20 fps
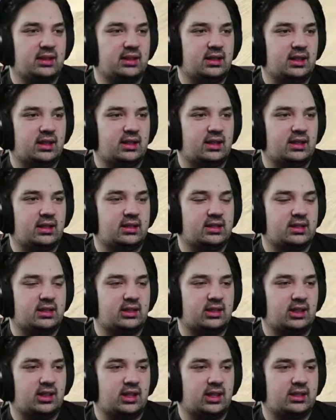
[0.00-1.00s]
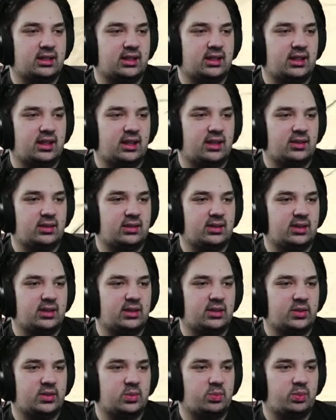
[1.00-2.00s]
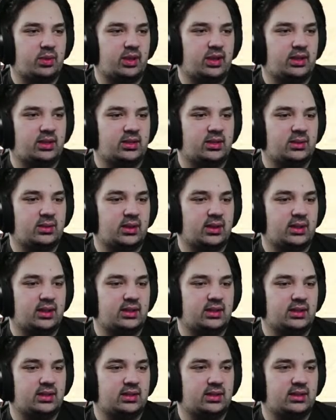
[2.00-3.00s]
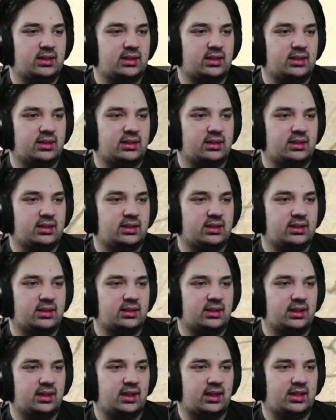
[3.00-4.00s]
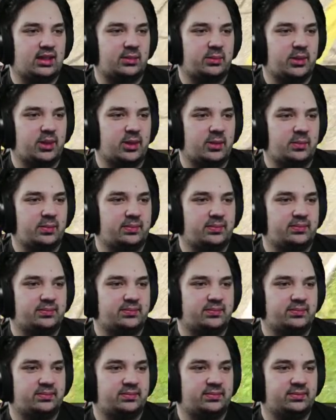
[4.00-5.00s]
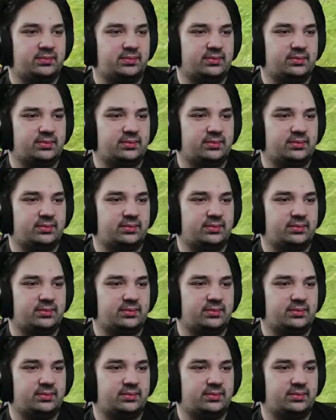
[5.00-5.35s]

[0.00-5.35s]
I think he just locked it down. Oh, he was just breaking too late. Locked him up. Mmm.